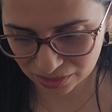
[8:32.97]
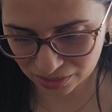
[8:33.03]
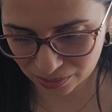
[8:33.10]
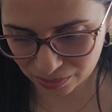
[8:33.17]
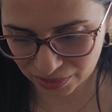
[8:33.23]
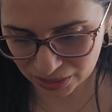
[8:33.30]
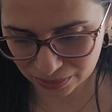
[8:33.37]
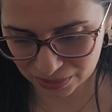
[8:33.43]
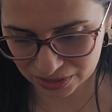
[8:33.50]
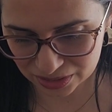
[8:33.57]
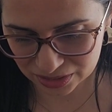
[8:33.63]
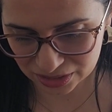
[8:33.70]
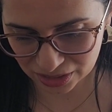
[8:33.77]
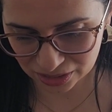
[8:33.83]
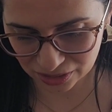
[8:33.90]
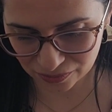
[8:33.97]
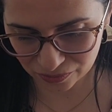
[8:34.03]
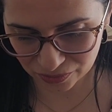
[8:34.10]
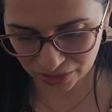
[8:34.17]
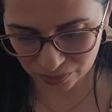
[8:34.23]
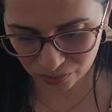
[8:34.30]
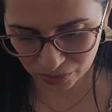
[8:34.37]
The baby's daily
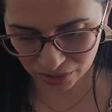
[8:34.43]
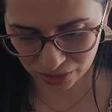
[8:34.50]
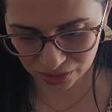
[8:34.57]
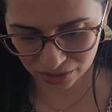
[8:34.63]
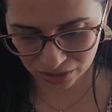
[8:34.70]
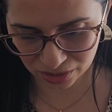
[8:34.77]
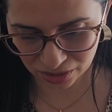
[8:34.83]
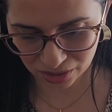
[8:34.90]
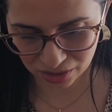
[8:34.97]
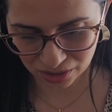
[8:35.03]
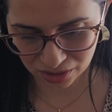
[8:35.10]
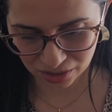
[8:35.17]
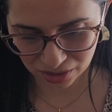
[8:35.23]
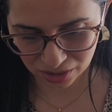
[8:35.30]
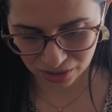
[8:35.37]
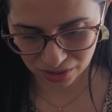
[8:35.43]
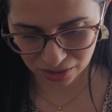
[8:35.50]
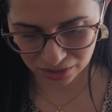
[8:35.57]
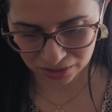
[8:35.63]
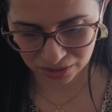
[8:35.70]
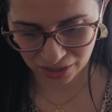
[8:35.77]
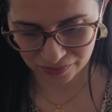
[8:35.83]
framework:
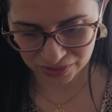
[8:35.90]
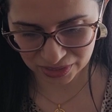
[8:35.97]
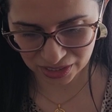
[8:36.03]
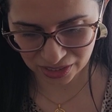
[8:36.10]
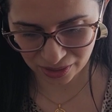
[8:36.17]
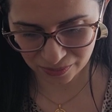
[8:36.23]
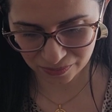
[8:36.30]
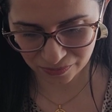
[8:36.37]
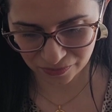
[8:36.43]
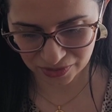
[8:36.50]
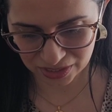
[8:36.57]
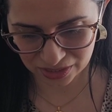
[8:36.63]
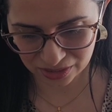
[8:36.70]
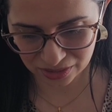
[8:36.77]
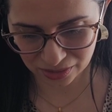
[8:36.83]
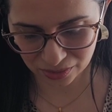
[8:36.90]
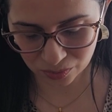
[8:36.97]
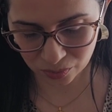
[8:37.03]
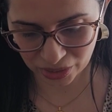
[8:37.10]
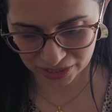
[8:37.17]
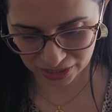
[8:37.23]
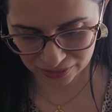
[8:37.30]
11 a.m. feed,
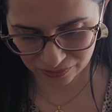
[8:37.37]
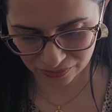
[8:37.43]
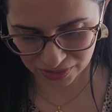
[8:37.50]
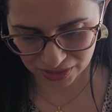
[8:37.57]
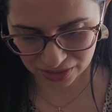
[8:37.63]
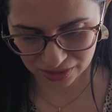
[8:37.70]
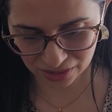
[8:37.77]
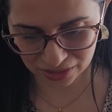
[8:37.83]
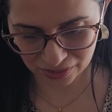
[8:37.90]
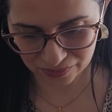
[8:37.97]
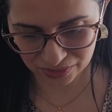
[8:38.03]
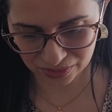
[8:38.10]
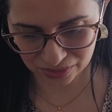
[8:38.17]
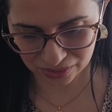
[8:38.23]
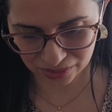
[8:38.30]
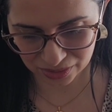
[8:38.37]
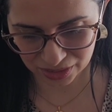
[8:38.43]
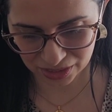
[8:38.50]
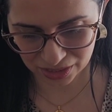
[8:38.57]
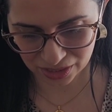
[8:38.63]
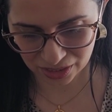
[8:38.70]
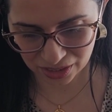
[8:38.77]
wake and feed,
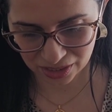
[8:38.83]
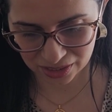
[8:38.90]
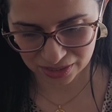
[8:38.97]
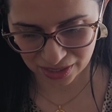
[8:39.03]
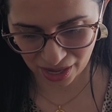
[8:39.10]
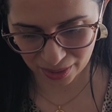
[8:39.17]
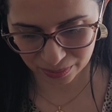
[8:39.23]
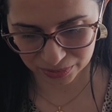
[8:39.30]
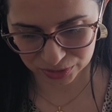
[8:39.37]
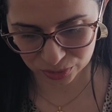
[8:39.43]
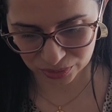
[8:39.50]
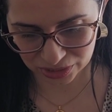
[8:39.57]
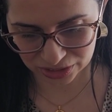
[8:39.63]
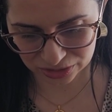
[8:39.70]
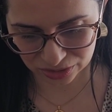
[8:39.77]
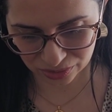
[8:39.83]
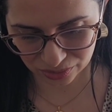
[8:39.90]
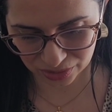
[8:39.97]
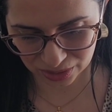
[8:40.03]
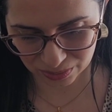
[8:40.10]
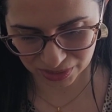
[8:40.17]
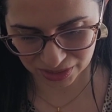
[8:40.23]
11:30 nap, 20 to
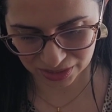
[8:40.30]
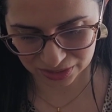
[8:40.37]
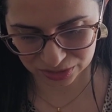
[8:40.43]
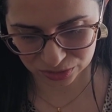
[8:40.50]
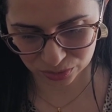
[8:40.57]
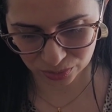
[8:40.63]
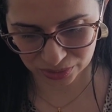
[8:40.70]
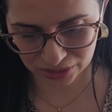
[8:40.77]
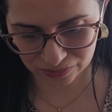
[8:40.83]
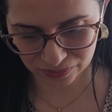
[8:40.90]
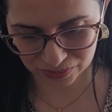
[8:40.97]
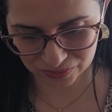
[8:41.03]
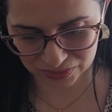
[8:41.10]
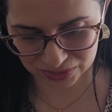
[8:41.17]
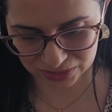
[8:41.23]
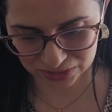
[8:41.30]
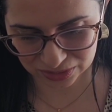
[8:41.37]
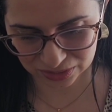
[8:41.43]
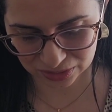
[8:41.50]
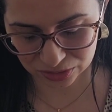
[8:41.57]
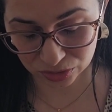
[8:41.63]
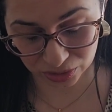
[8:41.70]
30 minutes,
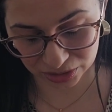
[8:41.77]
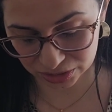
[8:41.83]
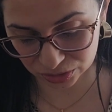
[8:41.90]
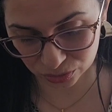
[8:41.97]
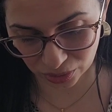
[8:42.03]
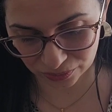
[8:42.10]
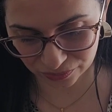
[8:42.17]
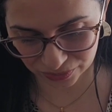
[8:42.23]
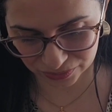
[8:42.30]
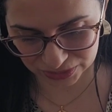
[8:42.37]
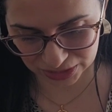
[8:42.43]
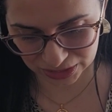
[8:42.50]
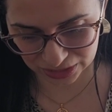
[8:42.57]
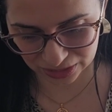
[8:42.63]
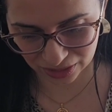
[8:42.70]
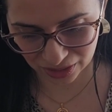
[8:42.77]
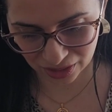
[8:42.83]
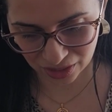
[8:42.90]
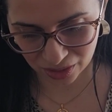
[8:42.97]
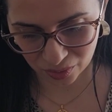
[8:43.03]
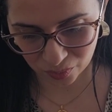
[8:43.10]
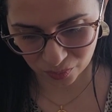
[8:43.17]
12:15
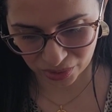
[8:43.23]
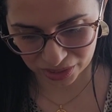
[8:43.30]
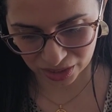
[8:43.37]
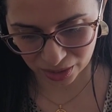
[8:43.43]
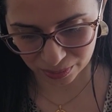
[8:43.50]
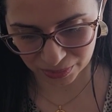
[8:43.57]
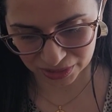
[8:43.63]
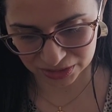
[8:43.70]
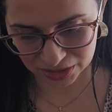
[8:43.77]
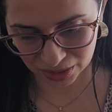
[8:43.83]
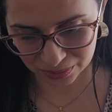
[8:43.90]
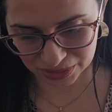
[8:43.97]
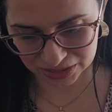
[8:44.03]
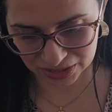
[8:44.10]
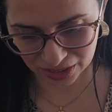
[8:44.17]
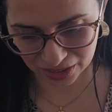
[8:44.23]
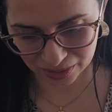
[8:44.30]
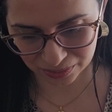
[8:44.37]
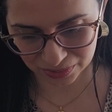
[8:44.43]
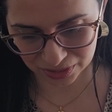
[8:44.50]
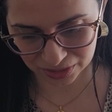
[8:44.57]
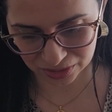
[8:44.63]
wake up and tummy
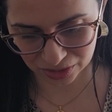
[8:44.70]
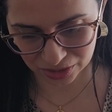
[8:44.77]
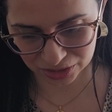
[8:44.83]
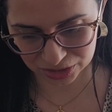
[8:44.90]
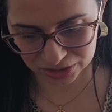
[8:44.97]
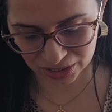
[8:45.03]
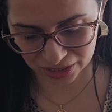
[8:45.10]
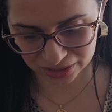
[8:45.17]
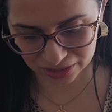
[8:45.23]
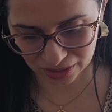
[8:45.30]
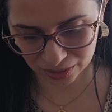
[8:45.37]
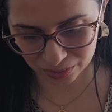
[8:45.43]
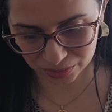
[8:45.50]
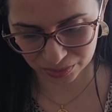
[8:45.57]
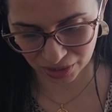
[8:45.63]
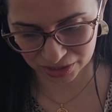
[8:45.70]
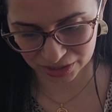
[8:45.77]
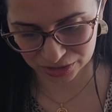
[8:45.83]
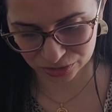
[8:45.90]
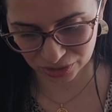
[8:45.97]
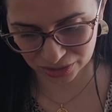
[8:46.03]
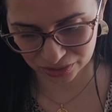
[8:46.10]
time, encourage neck and upper body
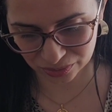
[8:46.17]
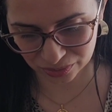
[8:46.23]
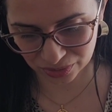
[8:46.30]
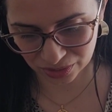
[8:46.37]
strength.